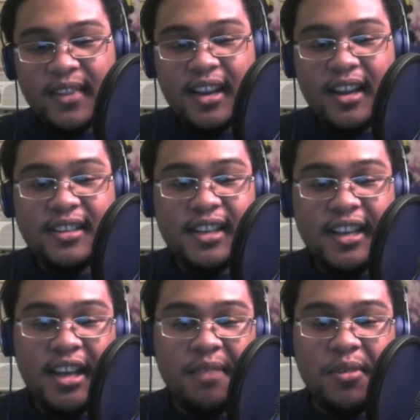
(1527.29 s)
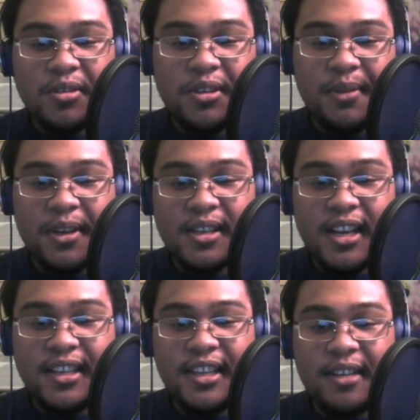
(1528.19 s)
I say that mostly because I
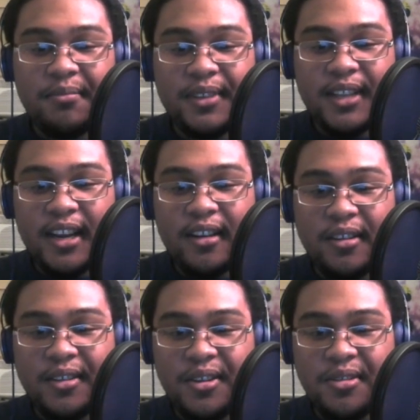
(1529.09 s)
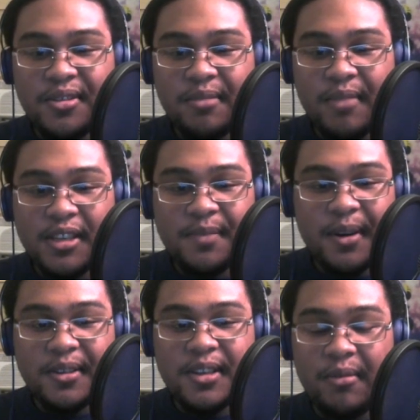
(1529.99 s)
didn't plan on using my spare
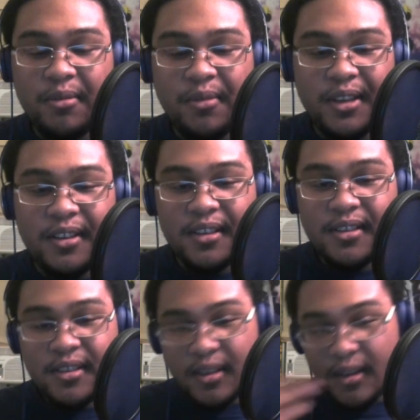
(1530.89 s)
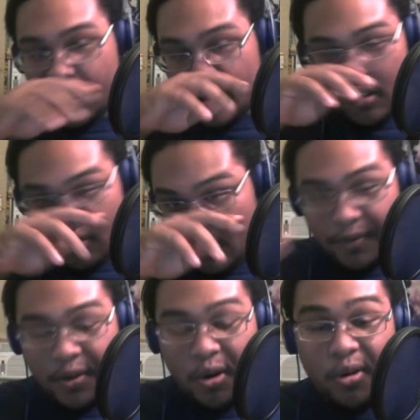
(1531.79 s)
time to read this. Well,
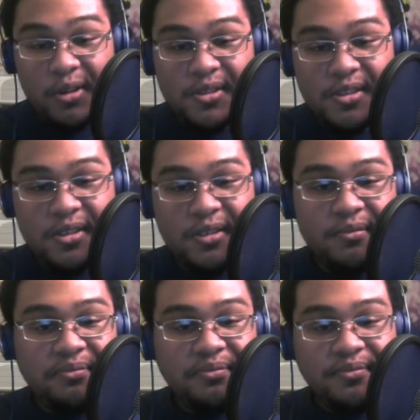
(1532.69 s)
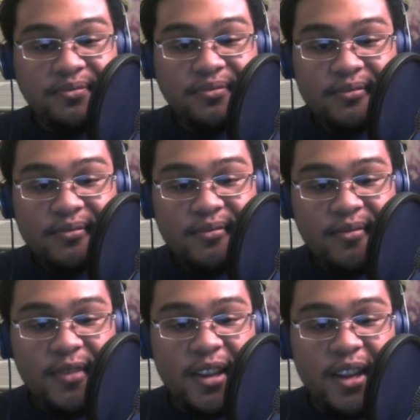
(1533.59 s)
of course.
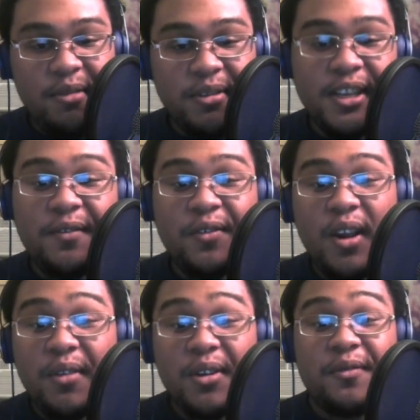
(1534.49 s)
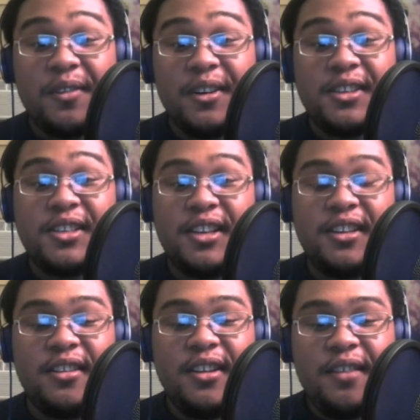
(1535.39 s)
It would take forever to finish
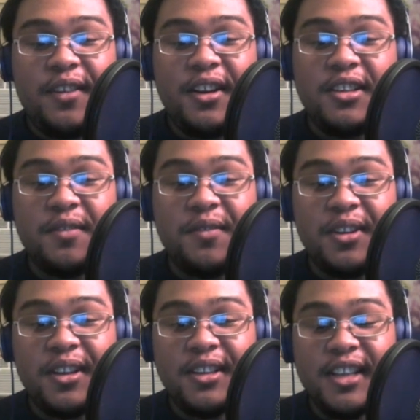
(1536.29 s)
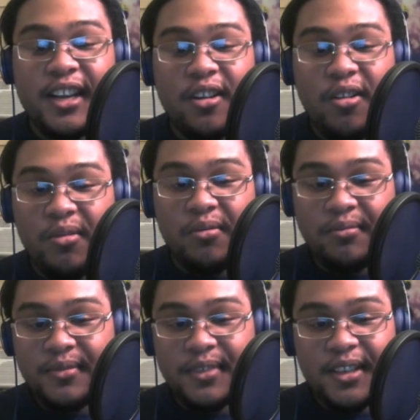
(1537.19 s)
if you didn't take it home.
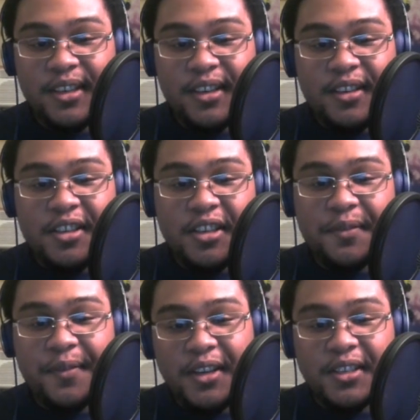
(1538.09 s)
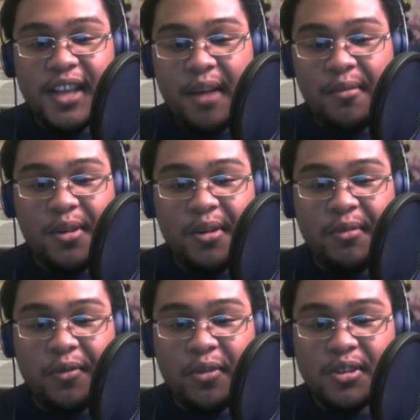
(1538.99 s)
Just finish that one
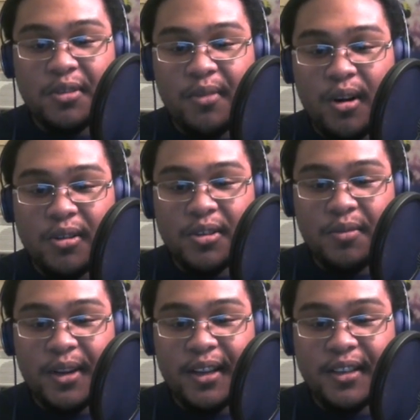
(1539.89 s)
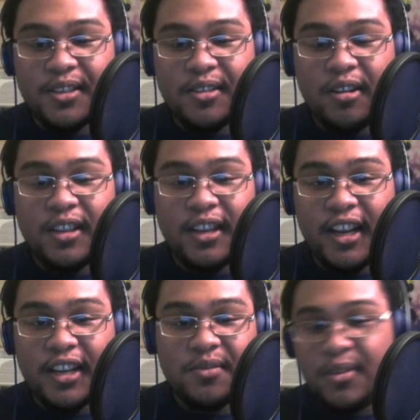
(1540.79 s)
before tomorrow so we can start the
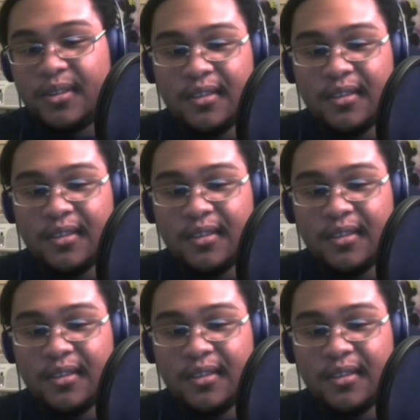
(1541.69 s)
next one.